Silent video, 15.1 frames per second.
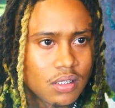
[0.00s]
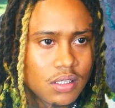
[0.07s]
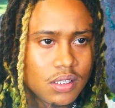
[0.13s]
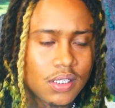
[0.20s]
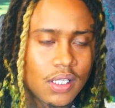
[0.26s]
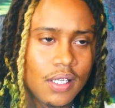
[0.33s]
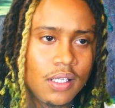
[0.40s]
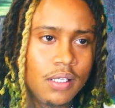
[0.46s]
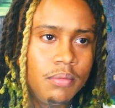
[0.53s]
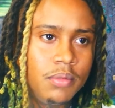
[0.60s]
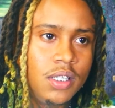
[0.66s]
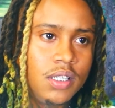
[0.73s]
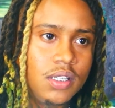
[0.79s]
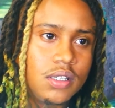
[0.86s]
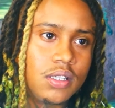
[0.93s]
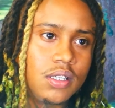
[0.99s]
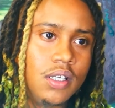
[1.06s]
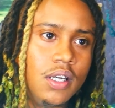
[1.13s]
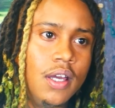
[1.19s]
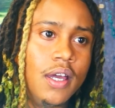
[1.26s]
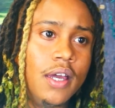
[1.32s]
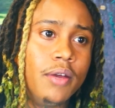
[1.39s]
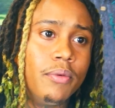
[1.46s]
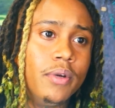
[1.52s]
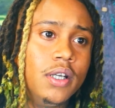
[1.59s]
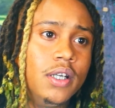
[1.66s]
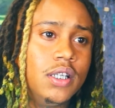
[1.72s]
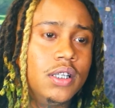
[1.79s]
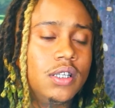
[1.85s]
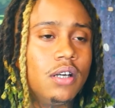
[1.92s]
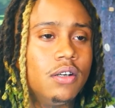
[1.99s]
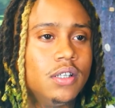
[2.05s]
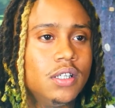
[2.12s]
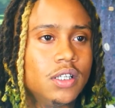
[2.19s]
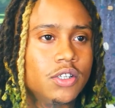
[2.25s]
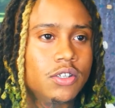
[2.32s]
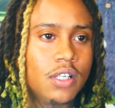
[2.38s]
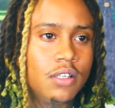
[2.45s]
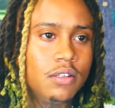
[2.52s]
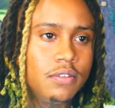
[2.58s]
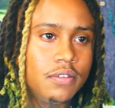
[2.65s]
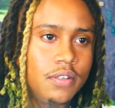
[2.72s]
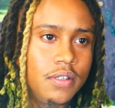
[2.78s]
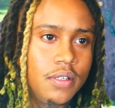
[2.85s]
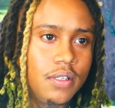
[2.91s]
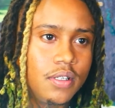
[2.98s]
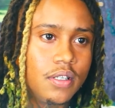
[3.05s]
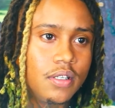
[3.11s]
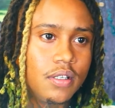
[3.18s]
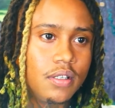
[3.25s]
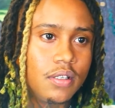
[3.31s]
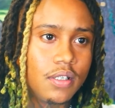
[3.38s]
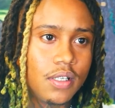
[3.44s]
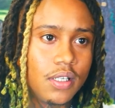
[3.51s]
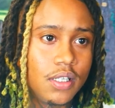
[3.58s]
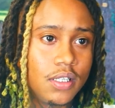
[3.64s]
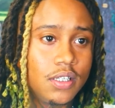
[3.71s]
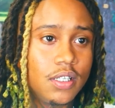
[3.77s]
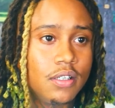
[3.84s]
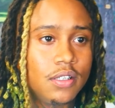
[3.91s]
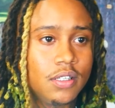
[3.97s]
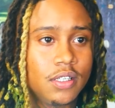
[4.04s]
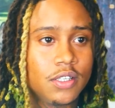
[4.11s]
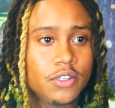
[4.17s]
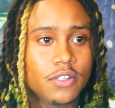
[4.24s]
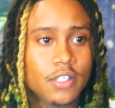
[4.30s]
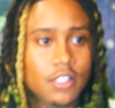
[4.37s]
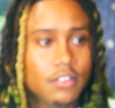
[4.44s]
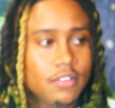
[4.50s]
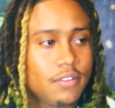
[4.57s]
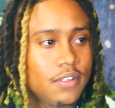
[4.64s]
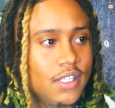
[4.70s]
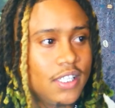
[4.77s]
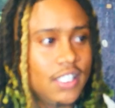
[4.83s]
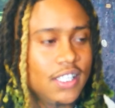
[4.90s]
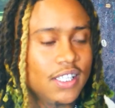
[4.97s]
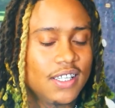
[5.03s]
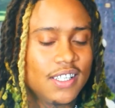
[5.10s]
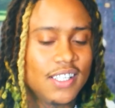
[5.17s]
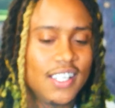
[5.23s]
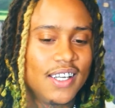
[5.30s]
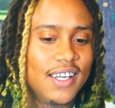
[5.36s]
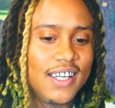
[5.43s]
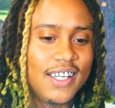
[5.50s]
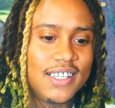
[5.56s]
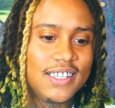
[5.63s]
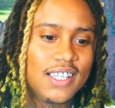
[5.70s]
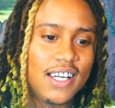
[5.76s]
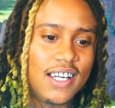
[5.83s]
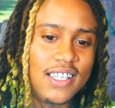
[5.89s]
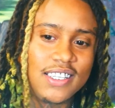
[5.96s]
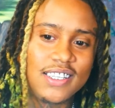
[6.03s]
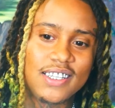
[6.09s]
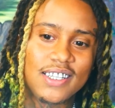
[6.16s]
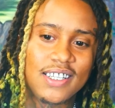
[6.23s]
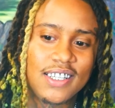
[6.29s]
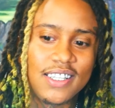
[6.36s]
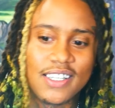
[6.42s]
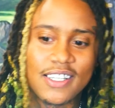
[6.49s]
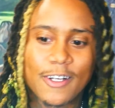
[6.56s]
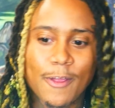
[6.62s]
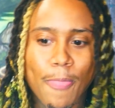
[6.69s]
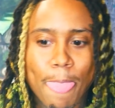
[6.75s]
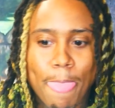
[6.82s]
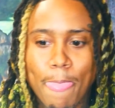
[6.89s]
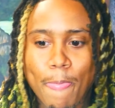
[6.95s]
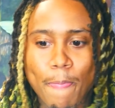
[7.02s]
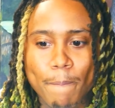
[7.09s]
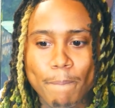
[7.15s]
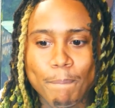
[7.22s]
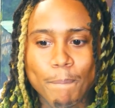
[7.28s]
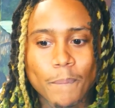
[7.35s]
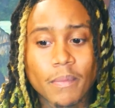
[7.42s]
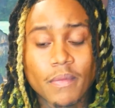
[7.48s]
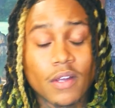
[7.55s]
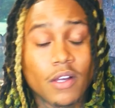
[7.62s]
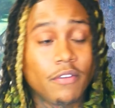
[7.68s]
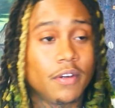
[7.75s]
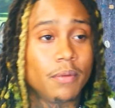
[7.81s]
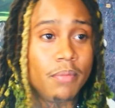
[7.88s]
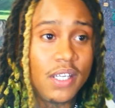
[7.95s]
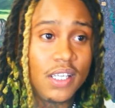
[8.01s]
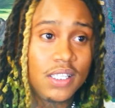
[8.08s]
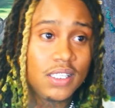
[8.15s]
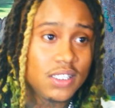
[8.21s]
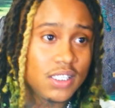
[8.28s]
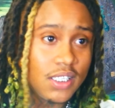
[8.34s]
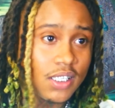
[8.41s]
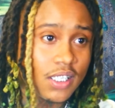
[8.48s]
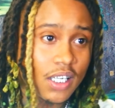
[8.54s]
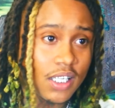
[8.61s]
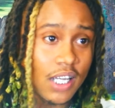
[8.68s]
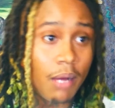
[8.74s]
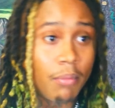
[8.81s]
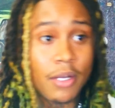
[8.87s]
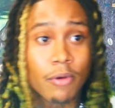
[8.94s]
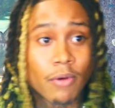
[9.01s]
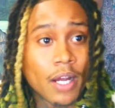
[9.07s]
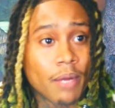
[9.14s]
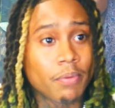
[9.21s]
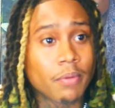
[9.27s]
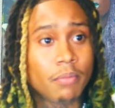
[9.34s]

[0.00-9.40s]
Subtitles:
It's their image. Really, it's your hood trophy. It's your hood trophy. It's like shit. For me, shit, I'm in rapper